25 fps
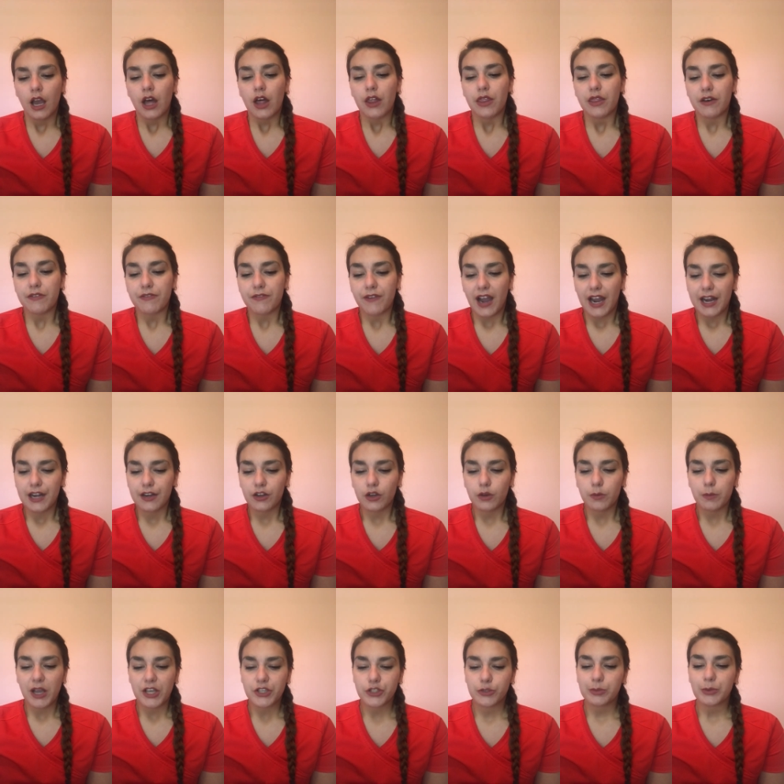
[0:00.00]
The final
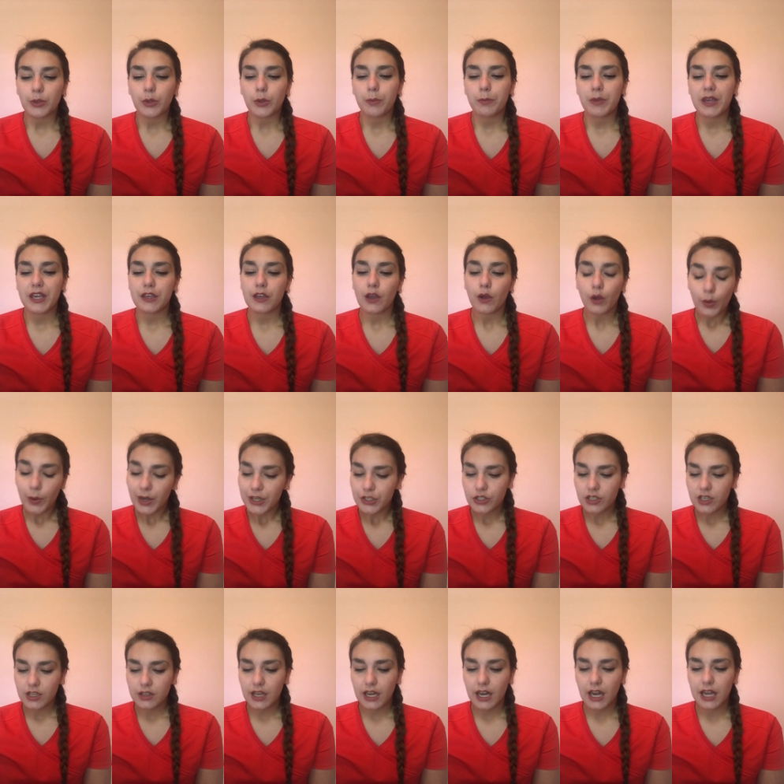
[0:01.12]
measurable PICO
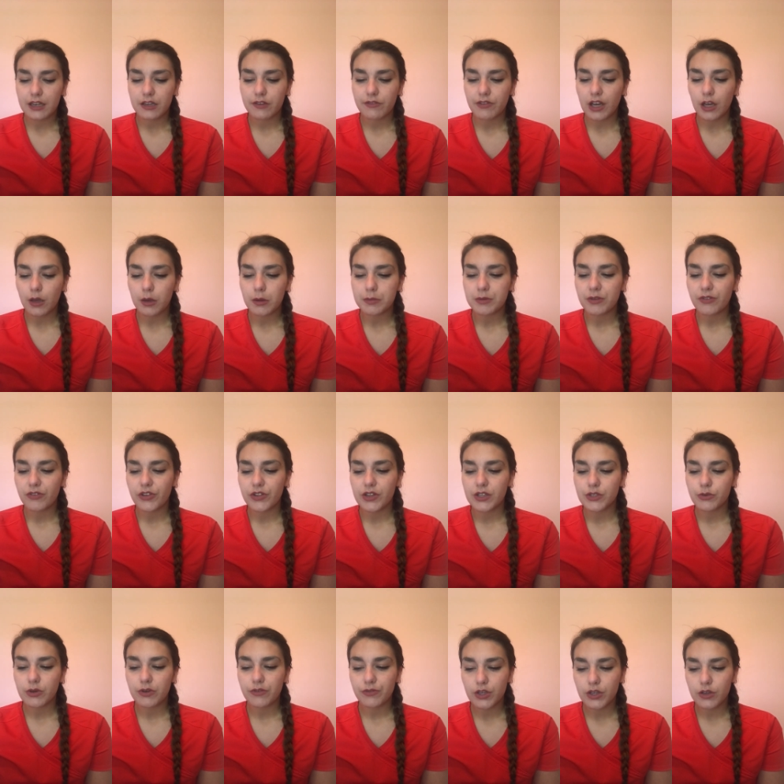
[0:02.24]
question that I developed for this
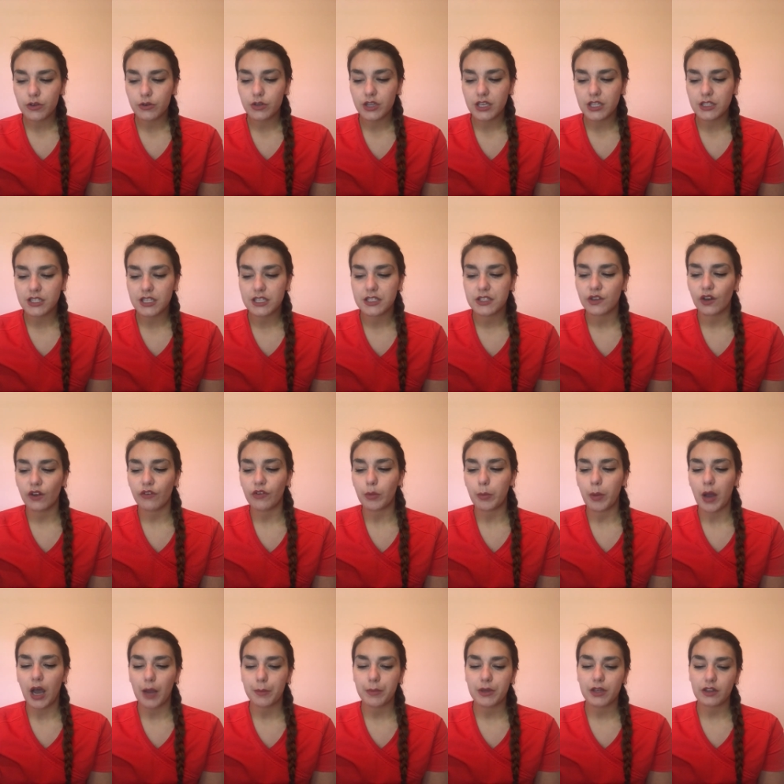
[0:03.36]
review consisted of a
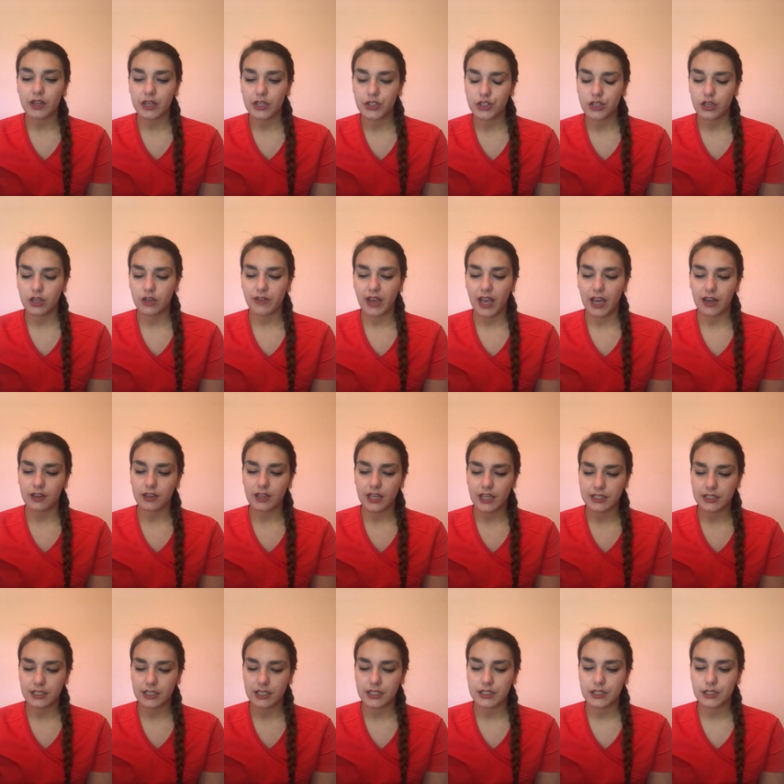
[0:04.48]
population of
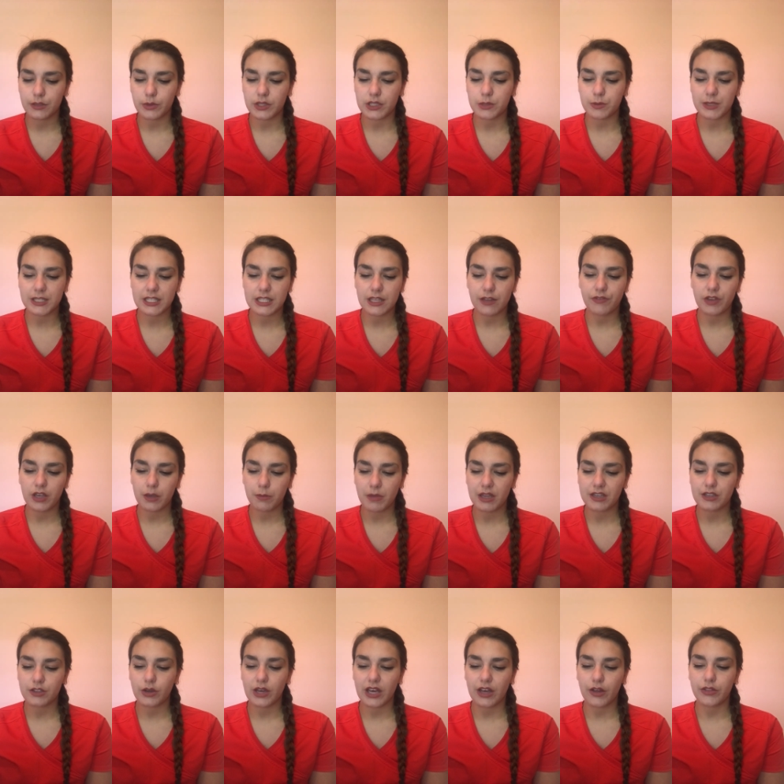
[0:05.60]
adolescents with specific
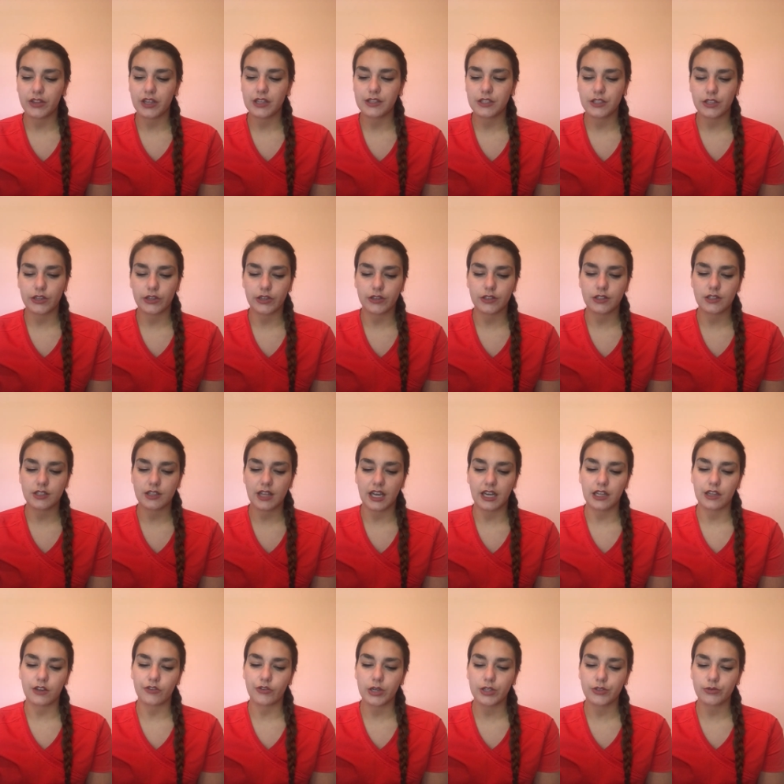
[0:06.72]
mental health concerns that
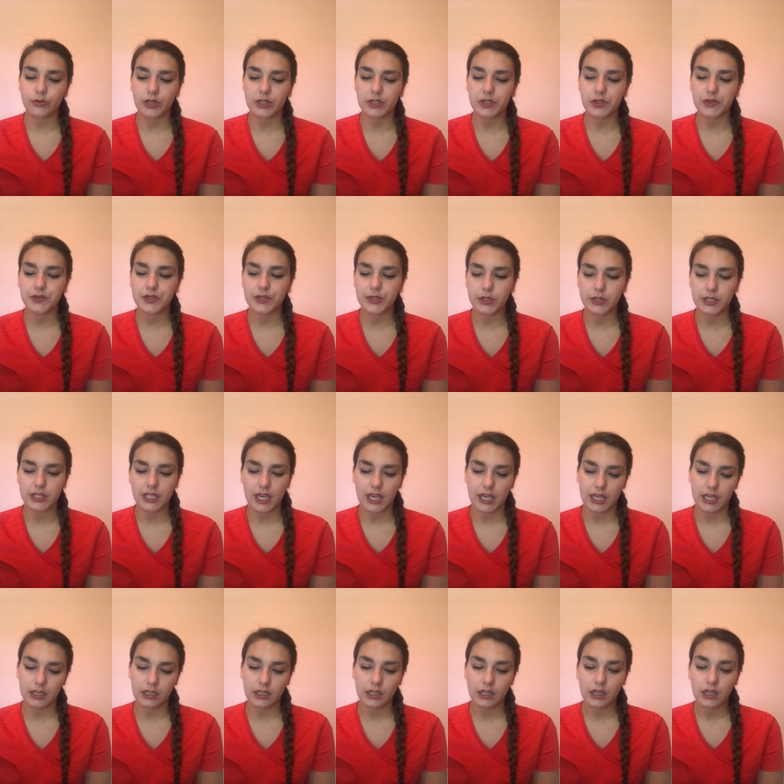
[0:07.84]
increase risk of
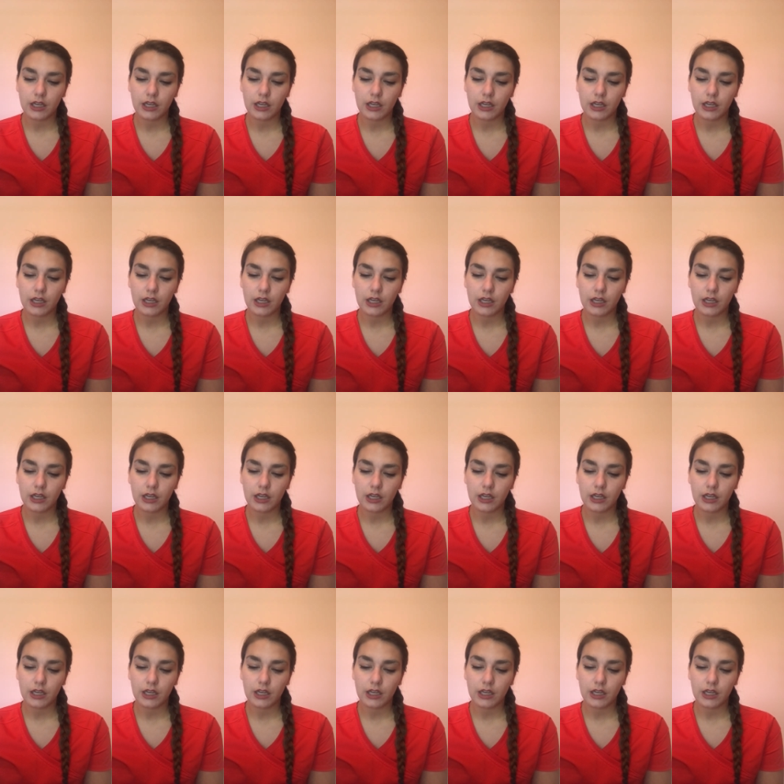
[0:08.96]
suicide.